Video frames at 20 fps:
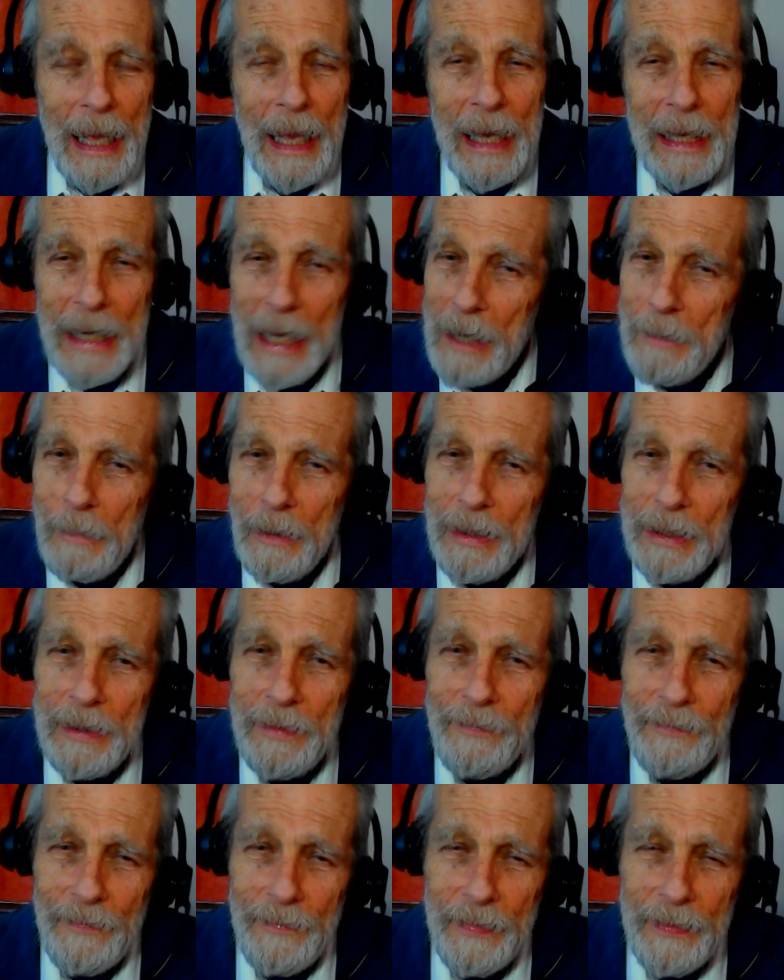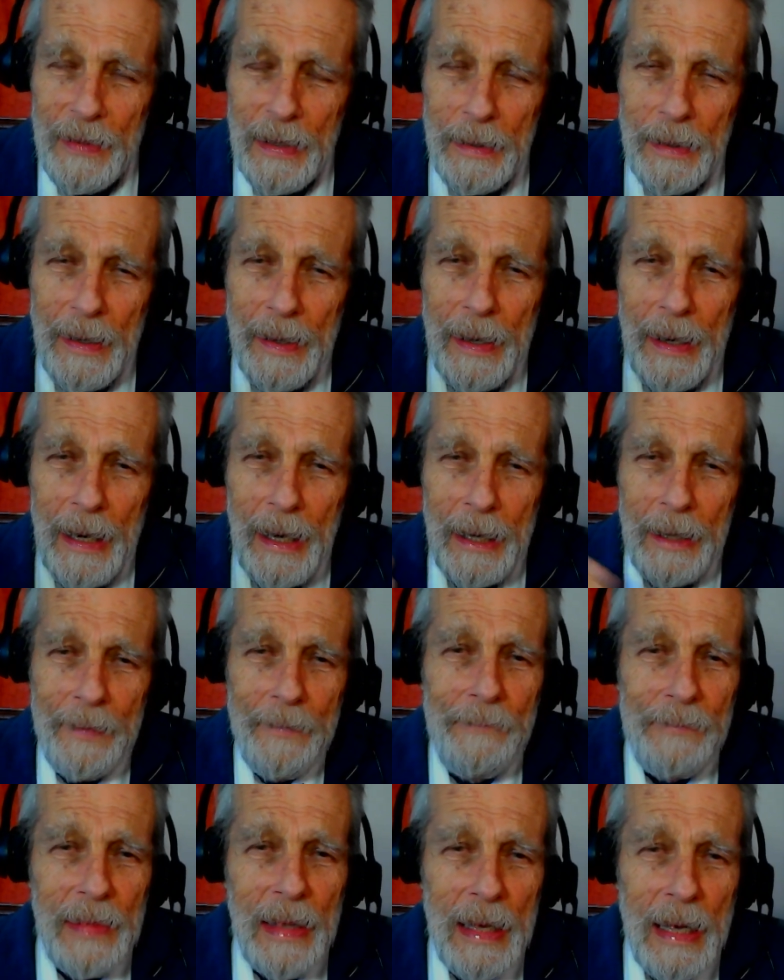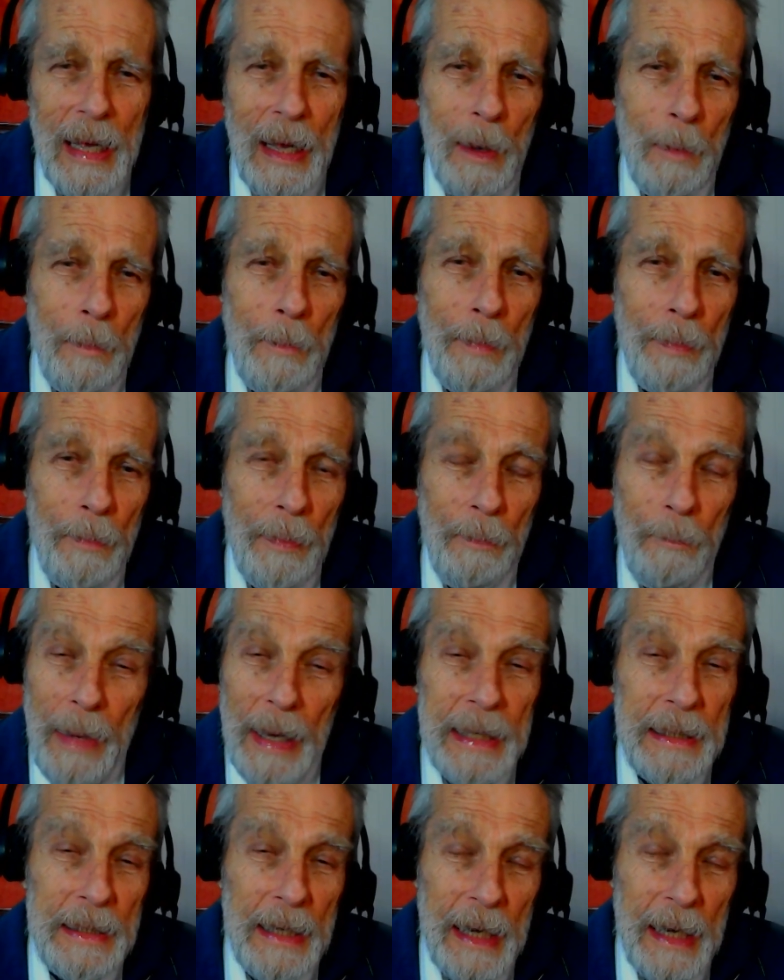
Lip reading: And I believe that May